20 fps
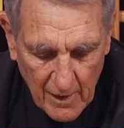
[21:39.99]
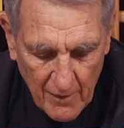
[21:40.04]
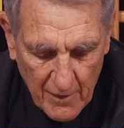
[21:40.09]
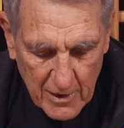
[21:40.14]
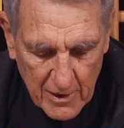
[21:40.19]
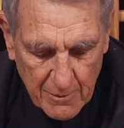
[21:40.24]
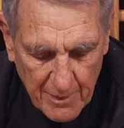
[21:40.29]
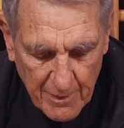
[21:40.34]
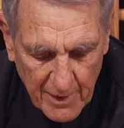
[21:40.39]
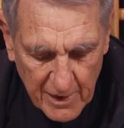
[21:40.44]

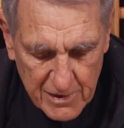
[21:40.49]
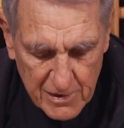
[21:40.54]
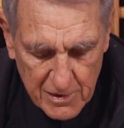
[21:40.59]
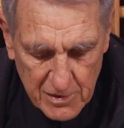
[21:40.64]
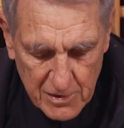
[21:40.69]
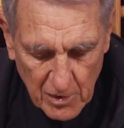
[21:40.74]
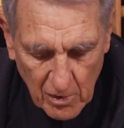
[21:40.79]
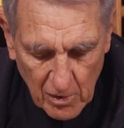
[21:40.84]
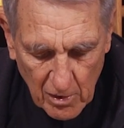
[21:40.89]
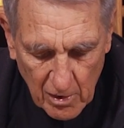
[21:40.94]
The depiction
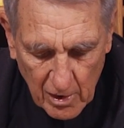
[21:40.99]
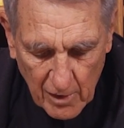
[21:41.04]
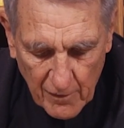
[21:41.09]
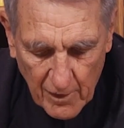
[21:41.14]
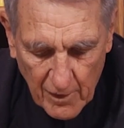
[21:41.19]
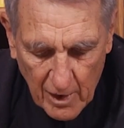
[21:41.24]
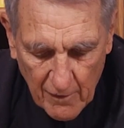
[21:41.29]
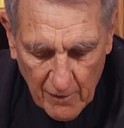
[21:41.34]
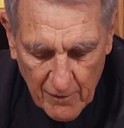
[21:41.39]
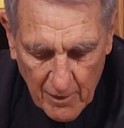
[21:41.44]
is no
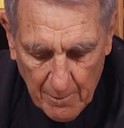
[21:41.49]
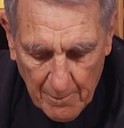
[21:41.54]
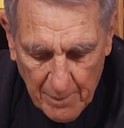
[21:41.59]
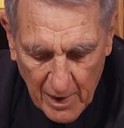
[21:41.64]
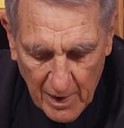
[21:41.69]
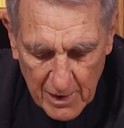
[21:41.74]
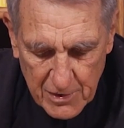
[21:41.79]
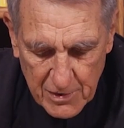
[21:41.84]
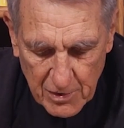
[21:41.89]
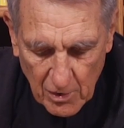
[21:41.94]
longer of the
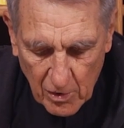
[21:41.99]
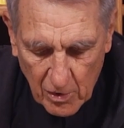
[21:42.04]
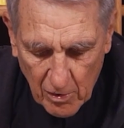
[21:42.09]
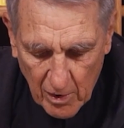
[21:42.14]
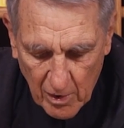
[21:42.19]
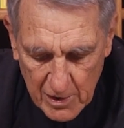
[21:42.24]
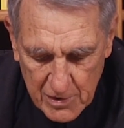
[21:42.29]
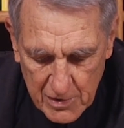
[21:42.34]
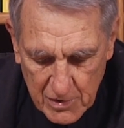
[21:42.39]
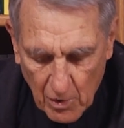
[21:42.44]

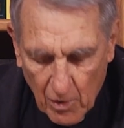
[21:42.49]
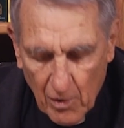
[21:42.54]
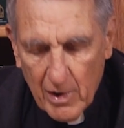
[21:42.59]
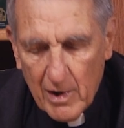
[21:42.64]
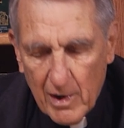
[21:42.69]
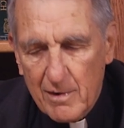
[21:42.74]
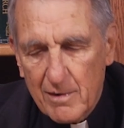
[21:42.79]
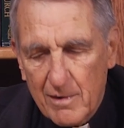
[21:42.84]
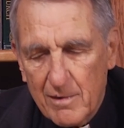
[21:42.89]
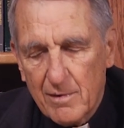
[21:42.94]

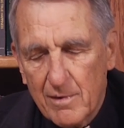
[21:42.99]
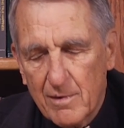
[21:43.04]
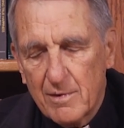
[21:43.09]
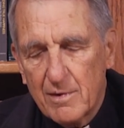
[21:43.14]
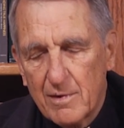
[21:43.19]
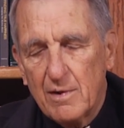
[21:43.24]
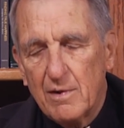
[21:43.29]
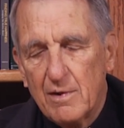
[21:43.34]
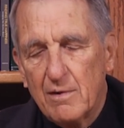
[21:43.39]
Pantocrator, and